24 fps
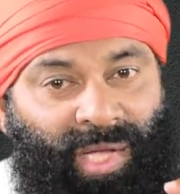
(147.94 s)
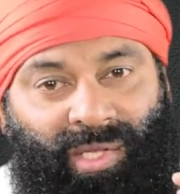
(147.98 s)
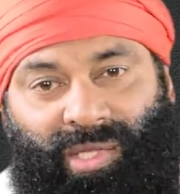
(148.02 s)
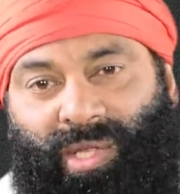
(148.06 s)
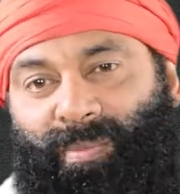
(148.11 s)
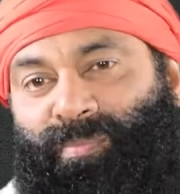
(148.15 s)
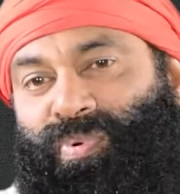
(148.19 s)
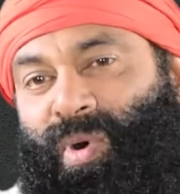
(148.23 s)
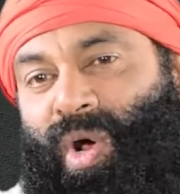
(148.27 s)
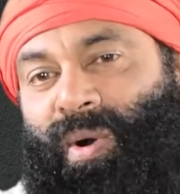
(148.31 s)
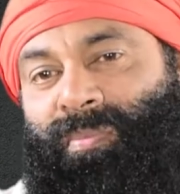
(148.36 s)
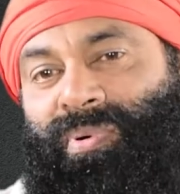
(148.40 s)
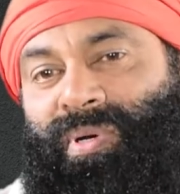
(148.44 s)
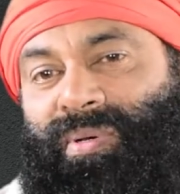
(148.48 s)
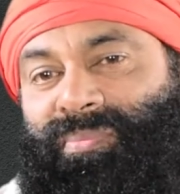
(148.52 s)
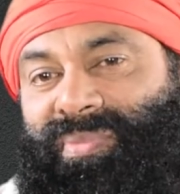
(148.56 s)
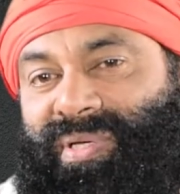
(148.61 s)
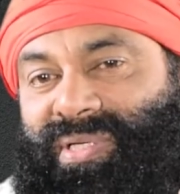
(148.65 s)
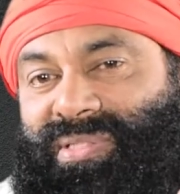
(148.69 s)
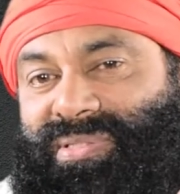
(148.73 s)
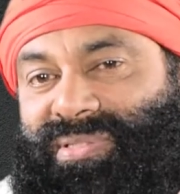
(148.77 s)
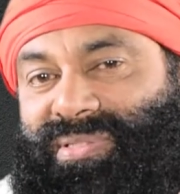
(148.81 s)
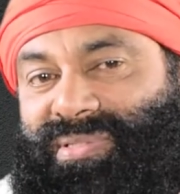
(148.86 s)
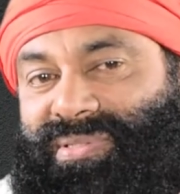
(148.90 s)
The problem
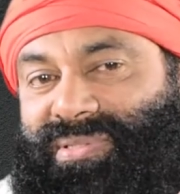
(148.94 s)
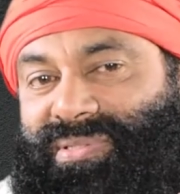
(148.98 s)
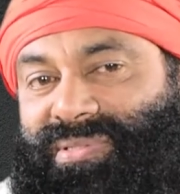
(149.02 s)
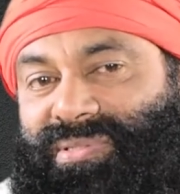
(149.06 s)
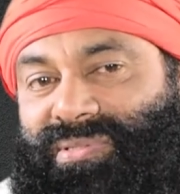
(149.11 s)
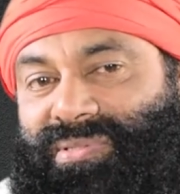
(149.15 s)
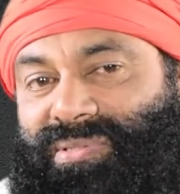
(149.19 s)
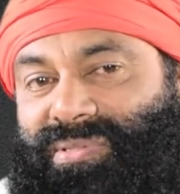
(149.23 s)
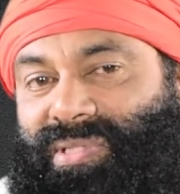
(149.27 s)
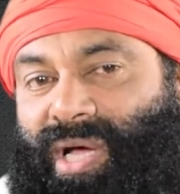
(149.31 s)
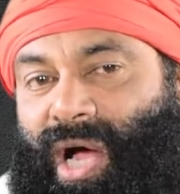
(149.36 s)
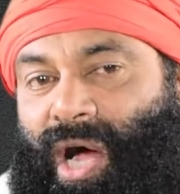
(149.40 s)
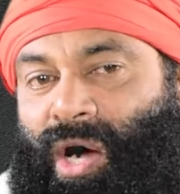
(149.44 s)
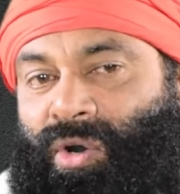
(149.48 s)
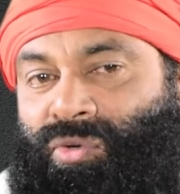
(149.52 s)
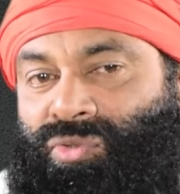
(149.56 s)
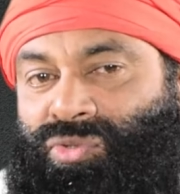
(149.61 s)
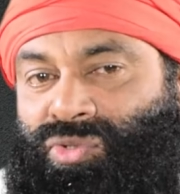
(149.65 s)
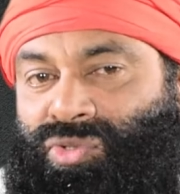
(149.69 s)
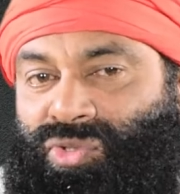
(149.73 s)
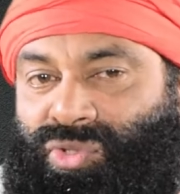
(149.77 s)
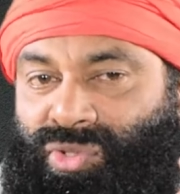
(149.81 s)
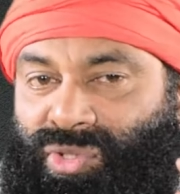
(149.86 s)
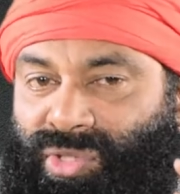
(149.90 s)
is
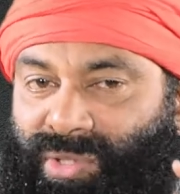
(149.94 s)
how to